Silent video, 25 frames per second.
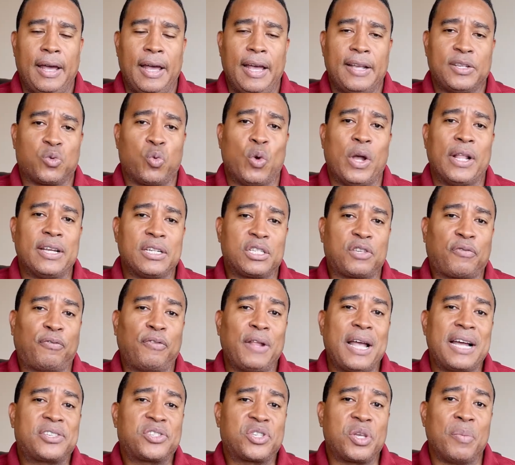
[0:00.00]
as well as
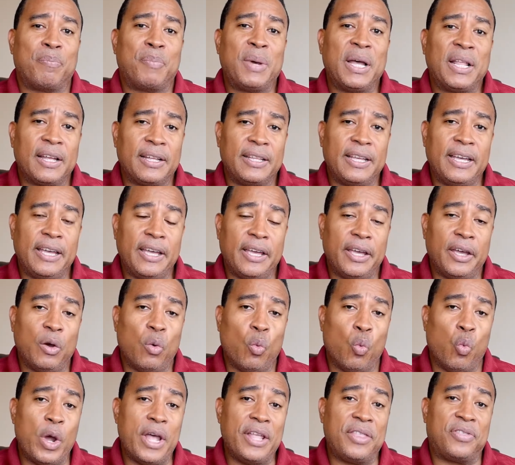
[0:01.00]
flexibility
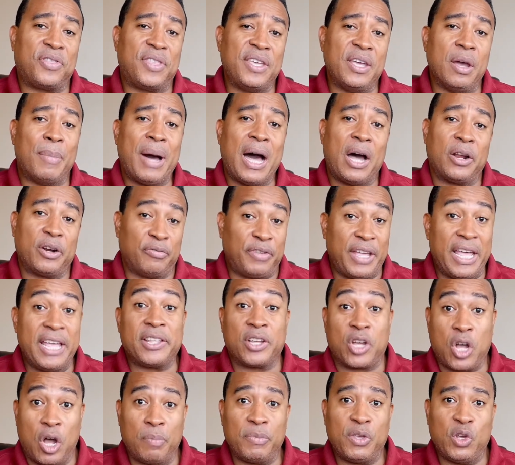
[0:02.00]
with the amount of
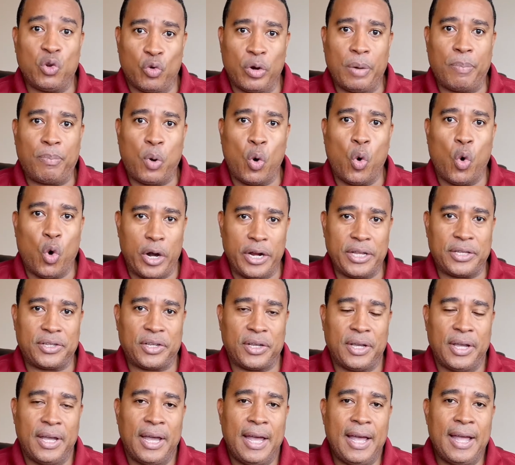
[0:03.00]
income you report.
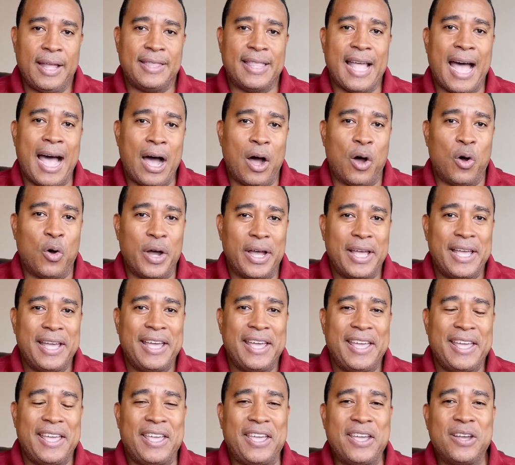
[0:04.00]
Now,
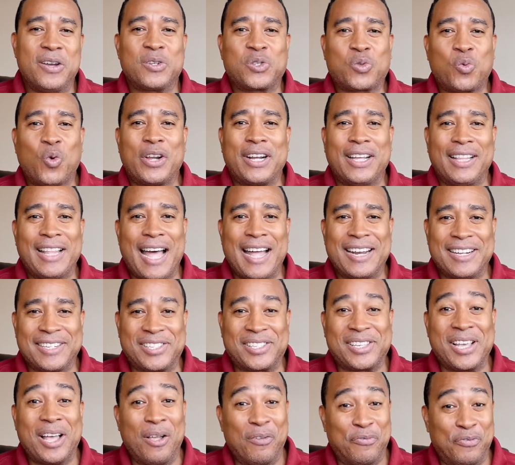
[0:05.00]
here's what a lot of
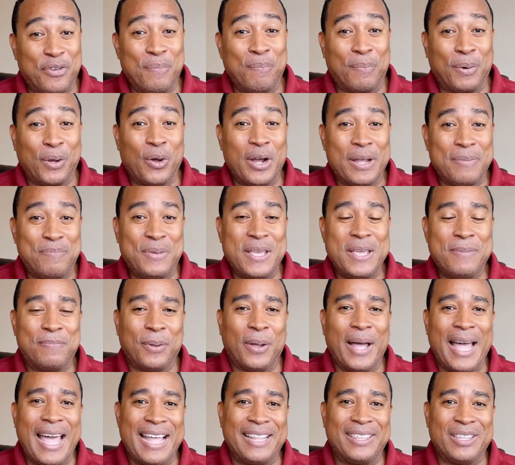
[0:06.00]
self-employed
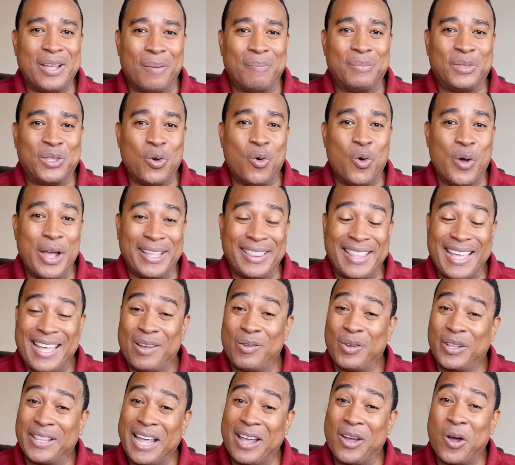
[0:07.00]
people end up doing.
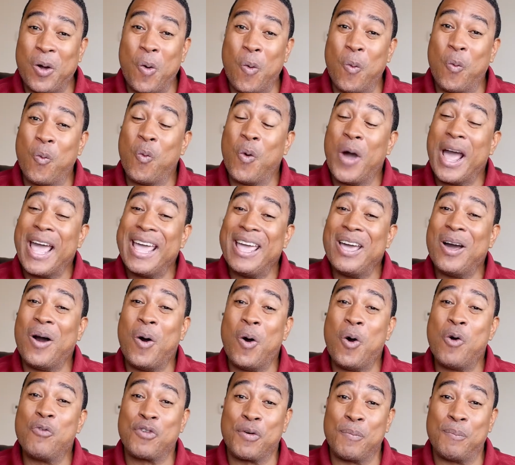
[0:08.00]
They go way
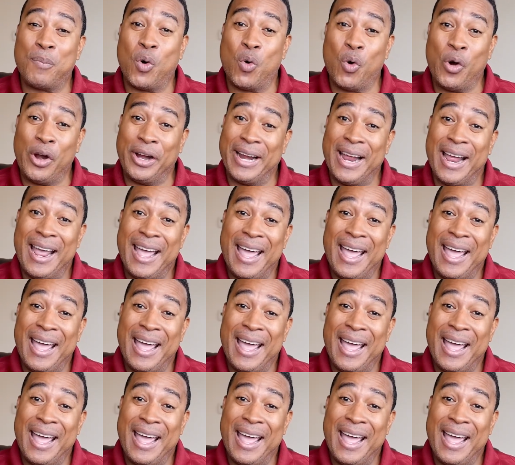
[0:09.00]
overboard,